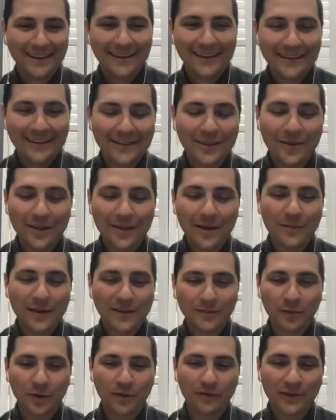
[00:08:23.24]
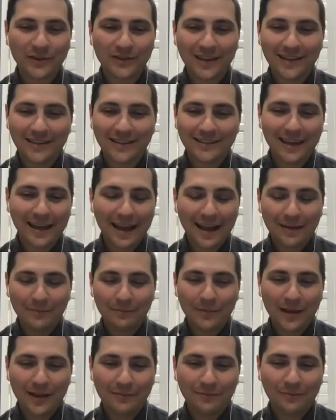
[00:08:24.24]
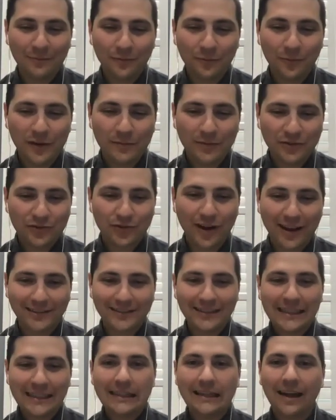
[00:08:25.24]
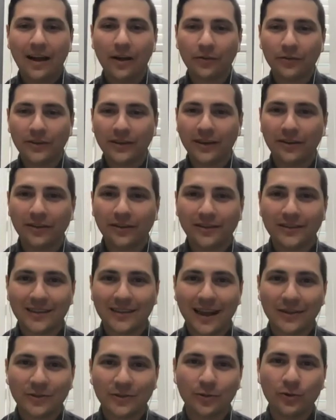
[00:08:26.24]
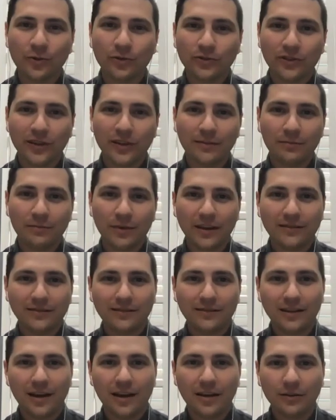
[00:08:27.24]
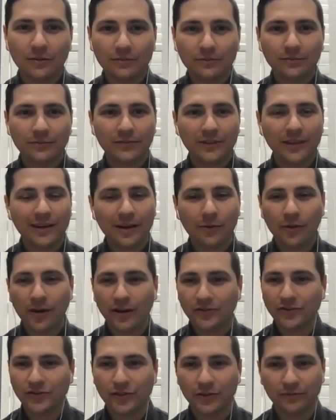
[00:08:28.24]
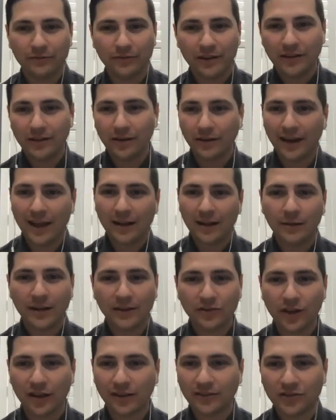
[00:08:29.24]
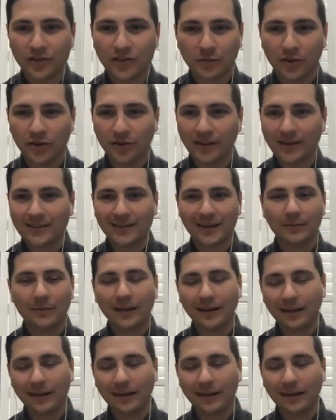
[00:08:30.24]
No, that makes perfect sense. Yeah, we've been trying to eat healthy here at this household, but then I watched your video on how to make chocolate chip cookies, and I'm like,